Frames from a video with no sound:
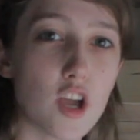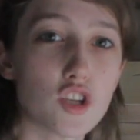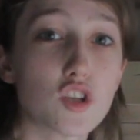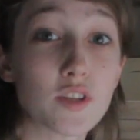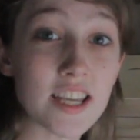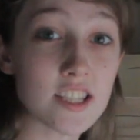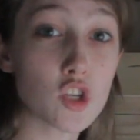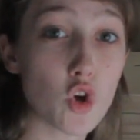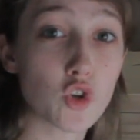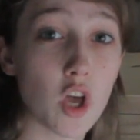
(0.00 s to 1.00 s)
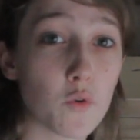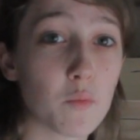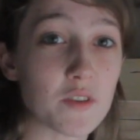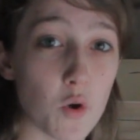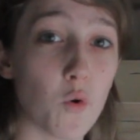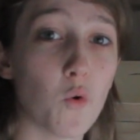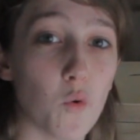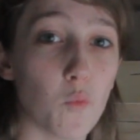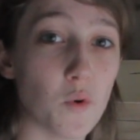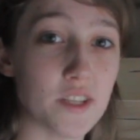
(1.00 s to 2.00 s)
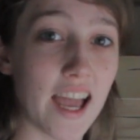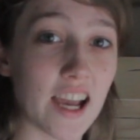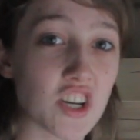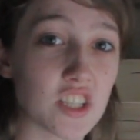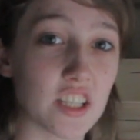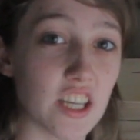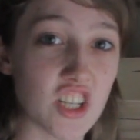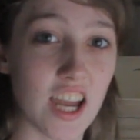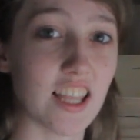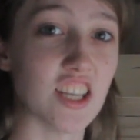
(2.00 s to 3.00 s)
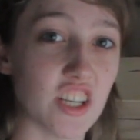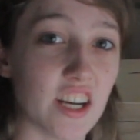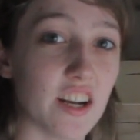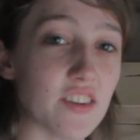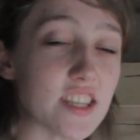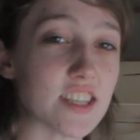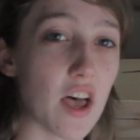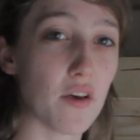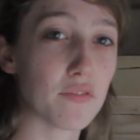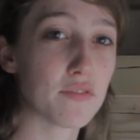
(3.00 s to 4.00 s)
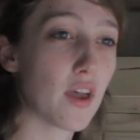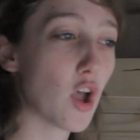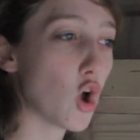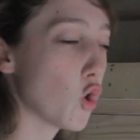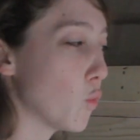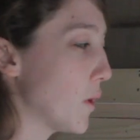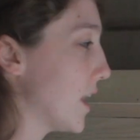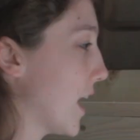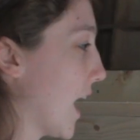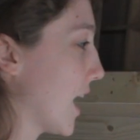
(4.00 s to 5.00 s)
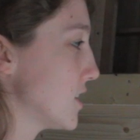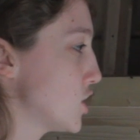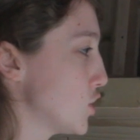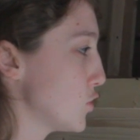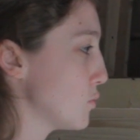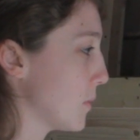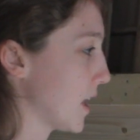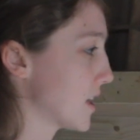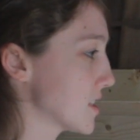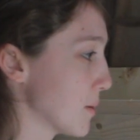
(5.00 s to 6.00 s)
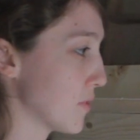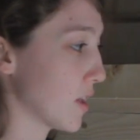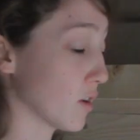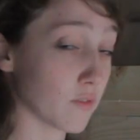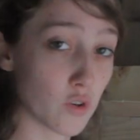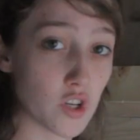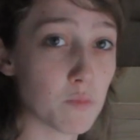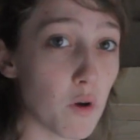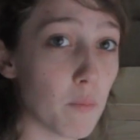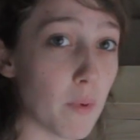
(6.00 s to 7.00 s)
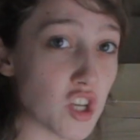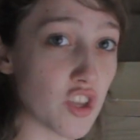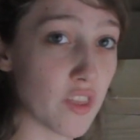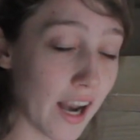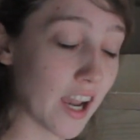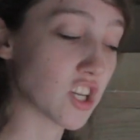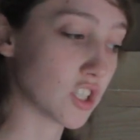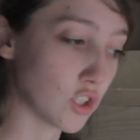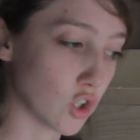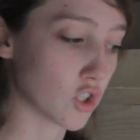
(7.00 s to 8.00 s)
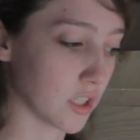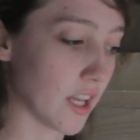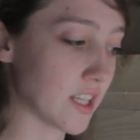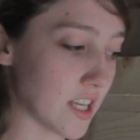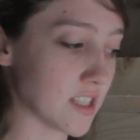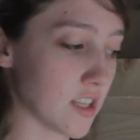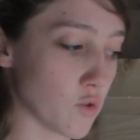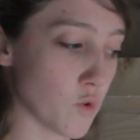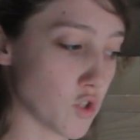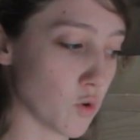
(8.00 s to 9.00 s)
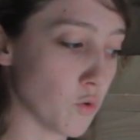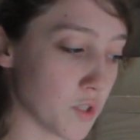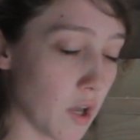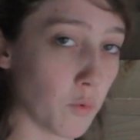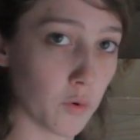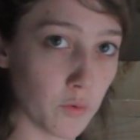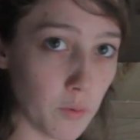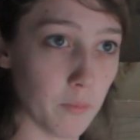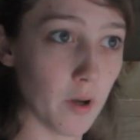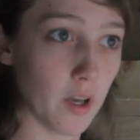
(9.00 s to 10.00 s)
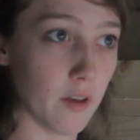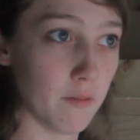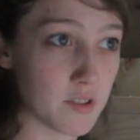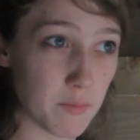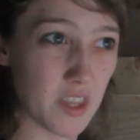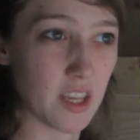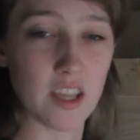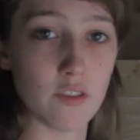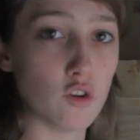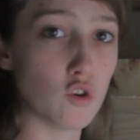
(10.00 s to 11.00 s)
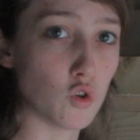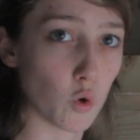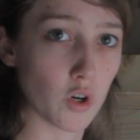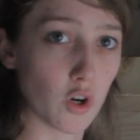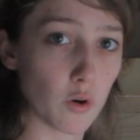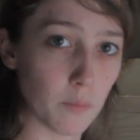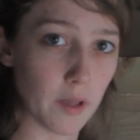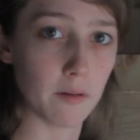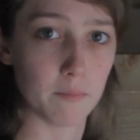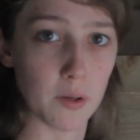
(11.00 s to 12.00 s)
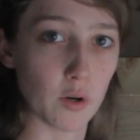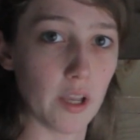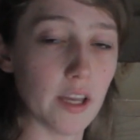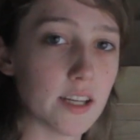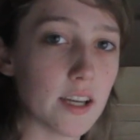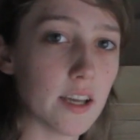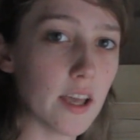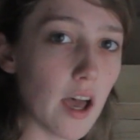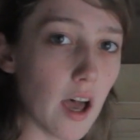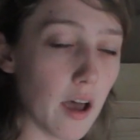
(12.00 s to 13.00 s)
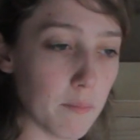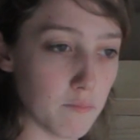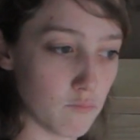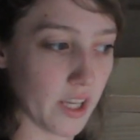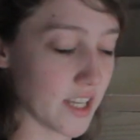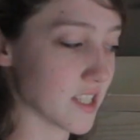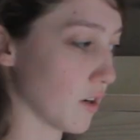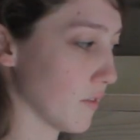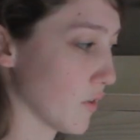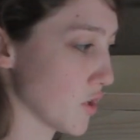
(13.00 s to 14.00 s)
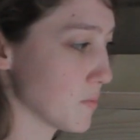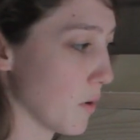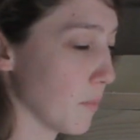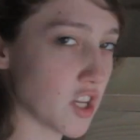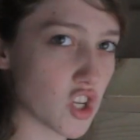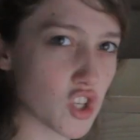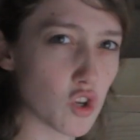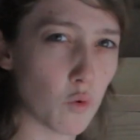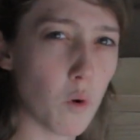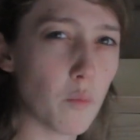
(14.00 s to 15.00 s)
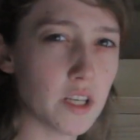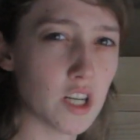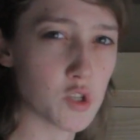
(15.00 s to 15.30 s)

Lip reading: So Tesla's hotel room as a whole was actually a challenge in and of itself. We had to make something on a very small budget that actually looked like Tesla's original hotel room, something in the New Yorker, but period. Like I said, on a very small budget. So what we did is